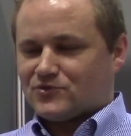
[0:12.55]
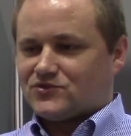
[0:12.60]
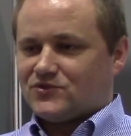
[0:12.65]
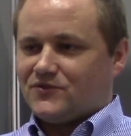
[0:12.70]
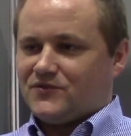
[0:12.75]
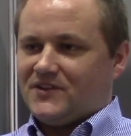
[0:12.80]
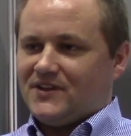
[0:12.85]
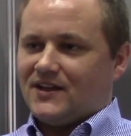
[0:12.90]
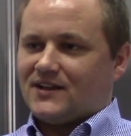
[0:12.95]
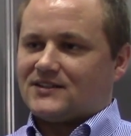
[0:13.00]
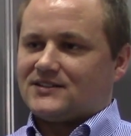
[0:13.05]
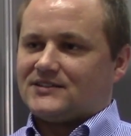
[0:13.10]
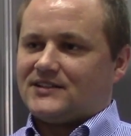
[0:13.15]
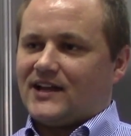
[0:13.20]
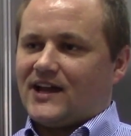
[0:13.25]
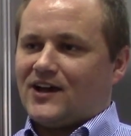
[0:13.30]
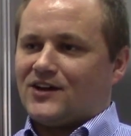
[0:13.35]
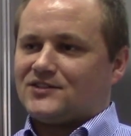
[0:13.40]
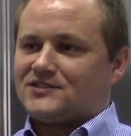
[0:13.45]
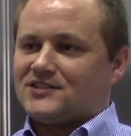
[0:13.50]
to vehicle
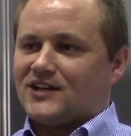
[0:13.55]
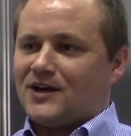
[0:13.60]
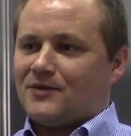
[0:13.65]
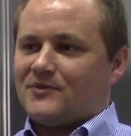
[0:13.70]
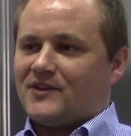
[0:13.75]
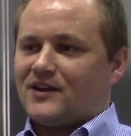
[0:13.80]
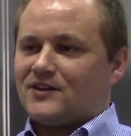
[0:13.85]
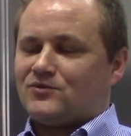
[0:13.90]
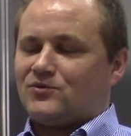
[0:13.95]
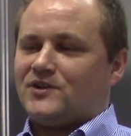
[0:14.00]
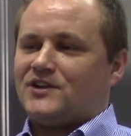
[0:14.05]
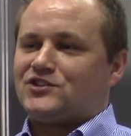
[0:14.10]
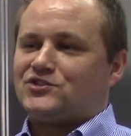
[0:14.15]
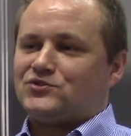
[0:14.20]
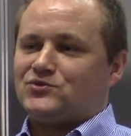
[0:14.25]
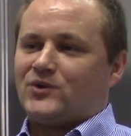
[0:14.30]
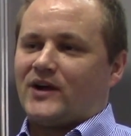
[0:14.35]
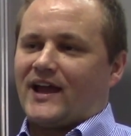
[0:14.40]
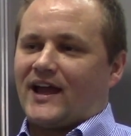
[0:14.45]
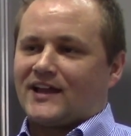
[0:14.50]
downtime, there are really
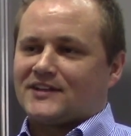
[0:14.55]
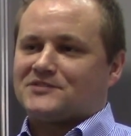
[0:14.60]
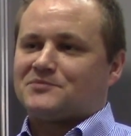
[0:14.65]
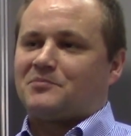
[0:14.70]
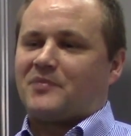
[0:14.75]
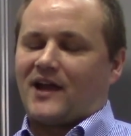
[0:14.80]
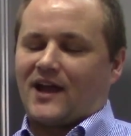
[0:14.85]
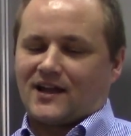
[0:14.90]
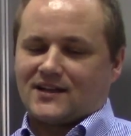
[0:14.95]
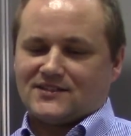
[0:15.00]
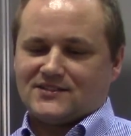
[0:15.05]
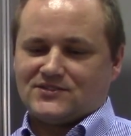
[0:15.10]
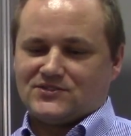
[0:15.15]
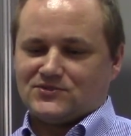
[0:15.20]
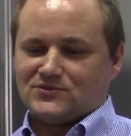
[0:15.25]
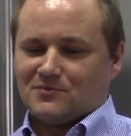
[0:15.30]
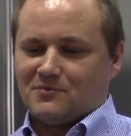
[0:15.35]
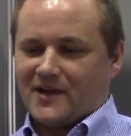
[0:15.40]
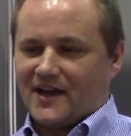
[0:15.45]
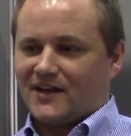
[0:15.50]
two aspects
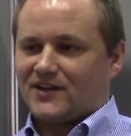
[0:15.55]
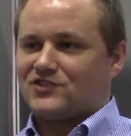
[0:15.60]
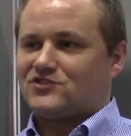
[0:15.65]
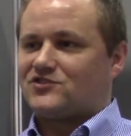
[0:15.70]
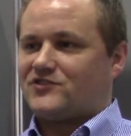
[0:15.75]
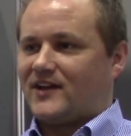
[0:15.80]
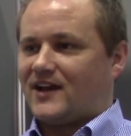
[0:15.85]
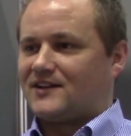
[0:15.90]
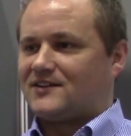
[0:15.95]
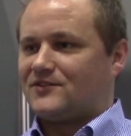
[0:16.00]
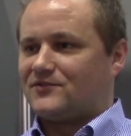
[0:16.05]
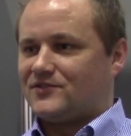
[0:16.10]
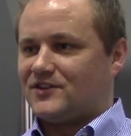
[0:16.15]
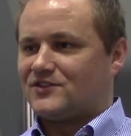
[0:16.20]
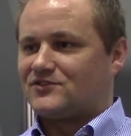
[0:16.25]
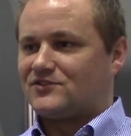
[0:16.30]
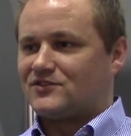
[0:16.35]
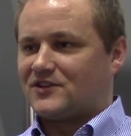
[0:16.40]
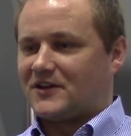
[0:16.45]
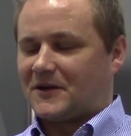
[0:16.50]
to manage that
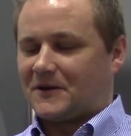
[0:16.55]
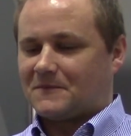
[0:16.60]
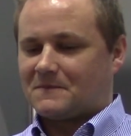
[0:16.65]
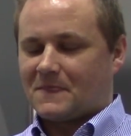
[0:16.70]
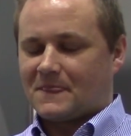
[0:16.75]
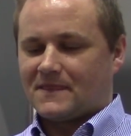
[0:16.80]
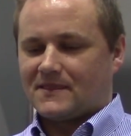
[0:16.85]
efficiently.